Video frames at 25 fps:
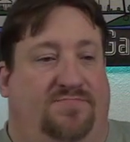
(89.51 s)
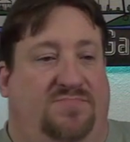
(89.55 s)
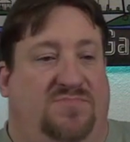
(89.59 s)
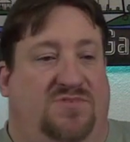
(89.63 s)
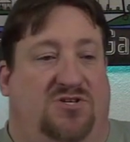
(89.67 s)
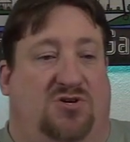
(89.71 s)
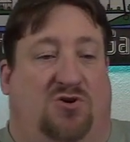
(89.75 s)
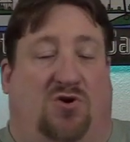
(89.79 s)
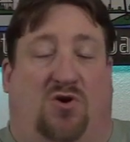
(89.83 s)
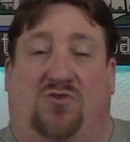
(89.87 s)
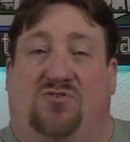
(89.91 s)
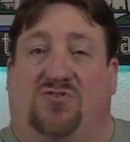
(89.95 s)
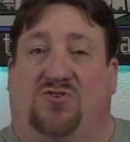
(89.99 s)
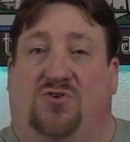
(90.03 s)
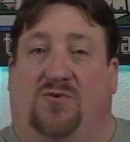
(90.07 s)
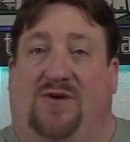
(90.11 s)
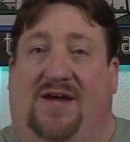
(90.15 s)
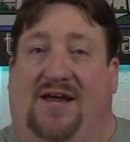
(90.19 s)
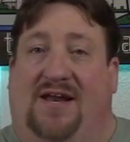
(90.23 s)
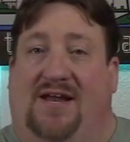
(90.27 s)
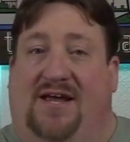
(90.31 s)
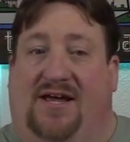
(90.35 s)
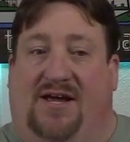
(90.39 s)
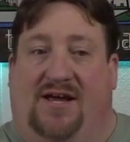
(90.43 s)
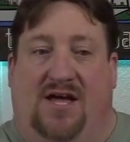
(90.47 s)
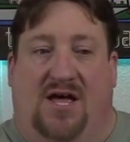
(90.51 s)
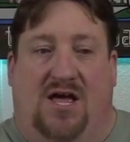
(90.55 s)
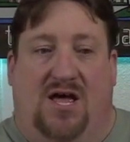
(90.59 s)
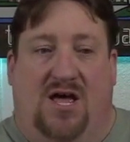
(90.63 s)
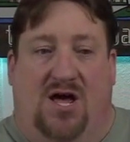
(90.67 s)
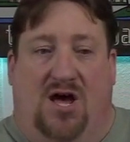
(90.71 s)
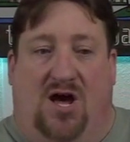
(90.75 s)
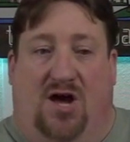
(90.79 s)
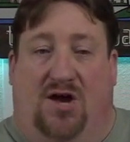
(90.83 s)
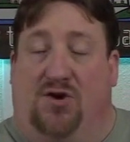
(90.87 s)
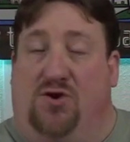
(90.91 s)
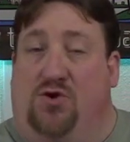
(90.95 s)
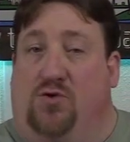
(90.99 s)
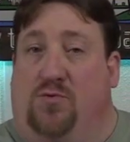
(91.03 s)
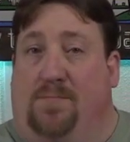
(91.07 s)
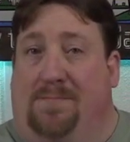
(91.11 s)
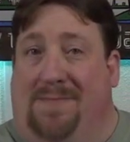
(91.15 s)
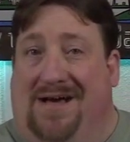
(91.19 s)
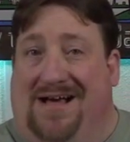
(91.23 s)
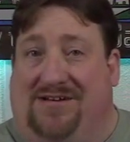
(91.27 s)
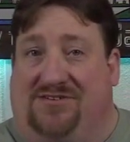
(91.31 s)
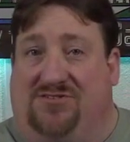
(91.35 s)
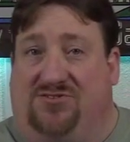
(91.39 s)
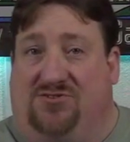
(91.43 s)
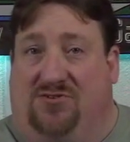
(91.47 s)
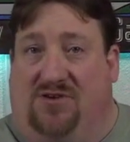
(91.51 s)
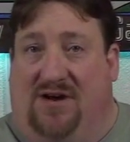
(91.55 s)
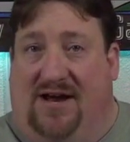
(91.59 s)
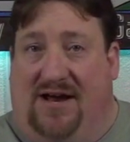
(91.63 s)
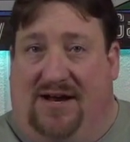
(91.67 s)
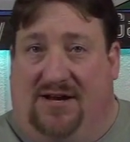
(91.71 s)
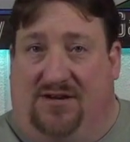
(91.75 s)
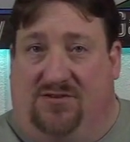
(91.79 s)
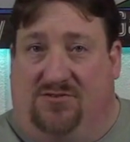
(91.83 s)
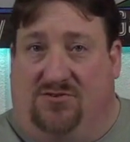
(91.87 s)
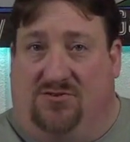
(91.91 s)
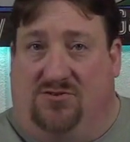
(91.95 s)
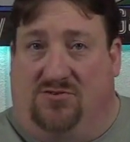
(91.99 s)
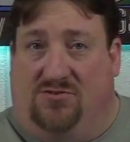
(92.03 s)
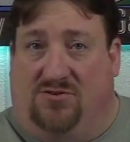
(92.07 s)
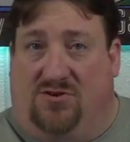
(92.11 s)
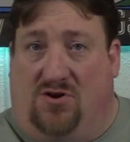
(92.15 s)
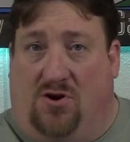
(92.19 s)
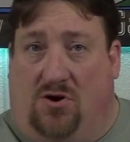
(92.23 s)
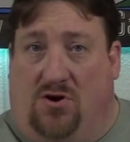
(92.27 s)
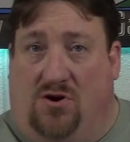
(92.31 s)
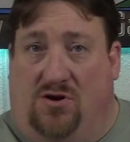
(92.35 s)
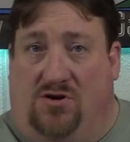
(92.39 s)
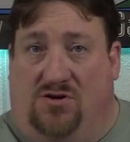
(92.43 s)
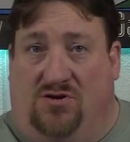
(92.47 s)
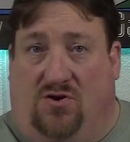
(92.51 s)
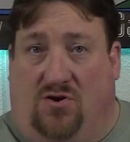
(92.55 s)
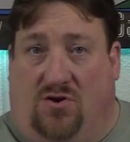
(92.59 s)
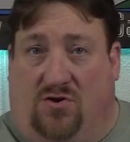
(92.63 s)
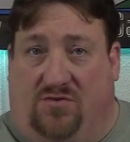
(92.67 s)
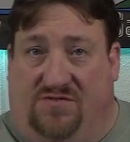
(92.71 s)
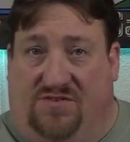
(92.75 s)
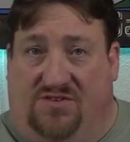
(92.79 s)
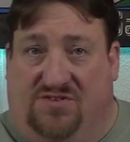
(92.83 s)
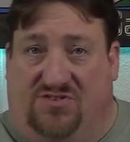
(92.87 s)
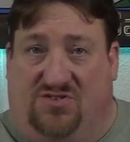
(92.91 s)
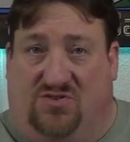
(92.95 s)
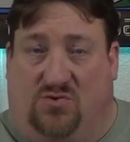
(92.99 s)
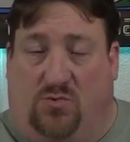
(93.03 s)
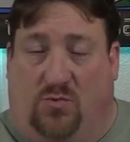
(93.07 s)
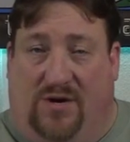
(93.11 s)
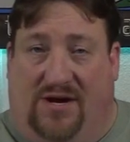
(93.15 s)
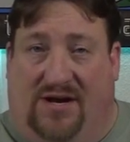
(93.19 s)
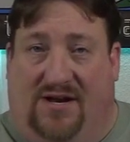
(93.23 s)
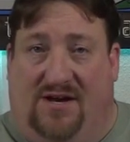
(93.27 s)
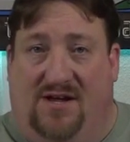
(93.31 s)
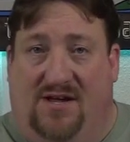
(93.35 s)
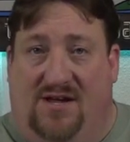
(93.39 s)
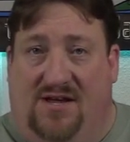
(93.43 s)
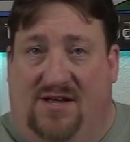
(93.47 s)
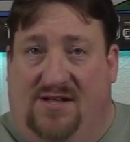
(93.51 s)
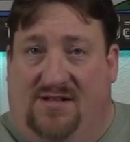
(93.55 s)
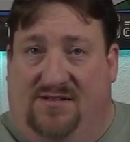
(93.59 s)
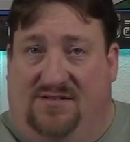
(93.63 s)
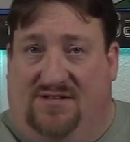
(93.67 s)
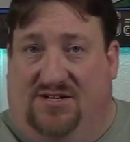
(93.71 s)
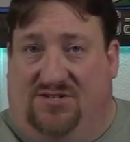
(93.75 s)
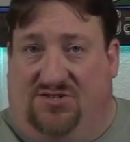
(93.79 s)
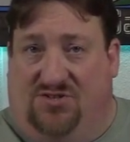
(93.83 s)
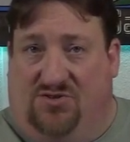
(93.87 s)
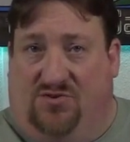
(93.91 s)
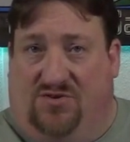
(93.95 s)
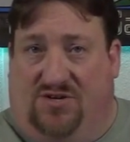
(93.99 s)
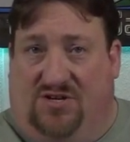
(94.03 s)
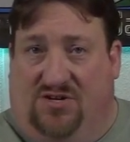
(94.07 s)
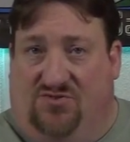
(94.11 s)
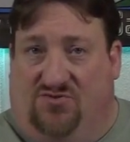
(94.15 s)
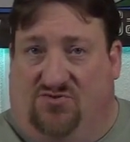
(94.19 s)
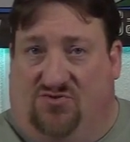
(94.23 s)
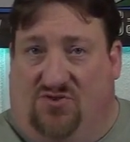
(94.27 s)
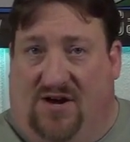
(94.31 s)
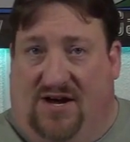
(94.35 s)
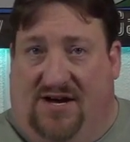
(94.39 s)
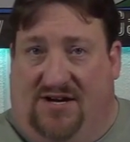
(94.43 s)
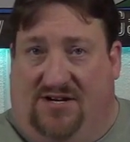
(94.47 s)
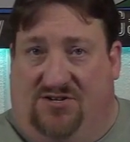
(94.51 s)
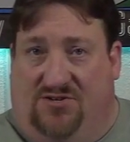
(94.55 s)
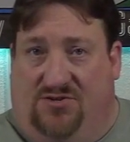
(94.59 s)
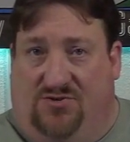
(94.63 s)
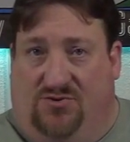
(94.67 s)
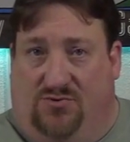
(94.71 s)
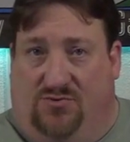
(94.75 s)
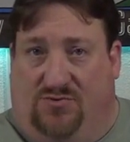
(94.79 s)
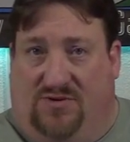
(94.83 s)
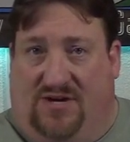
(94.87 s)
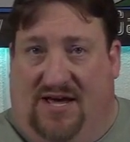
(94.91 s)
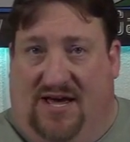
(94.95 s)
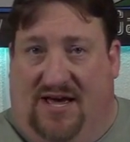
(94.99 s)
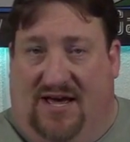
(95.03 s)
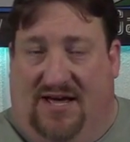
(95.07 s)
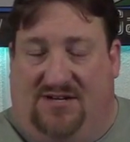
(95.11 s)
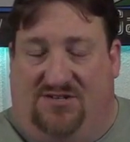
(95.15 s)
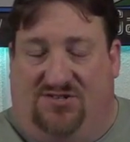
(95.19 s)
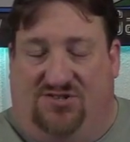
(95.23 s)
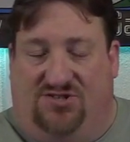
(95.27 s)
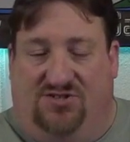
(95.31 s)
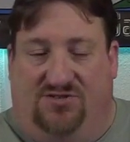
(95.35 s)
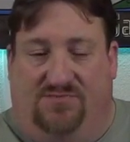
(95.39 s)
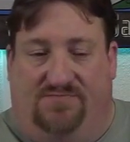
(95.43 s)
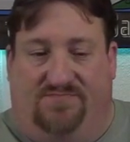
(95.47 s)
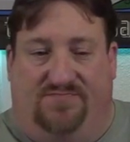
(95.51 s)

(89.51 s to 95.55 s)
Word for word: You're also getting a new Master Angler card called the Squid that you can try to catch.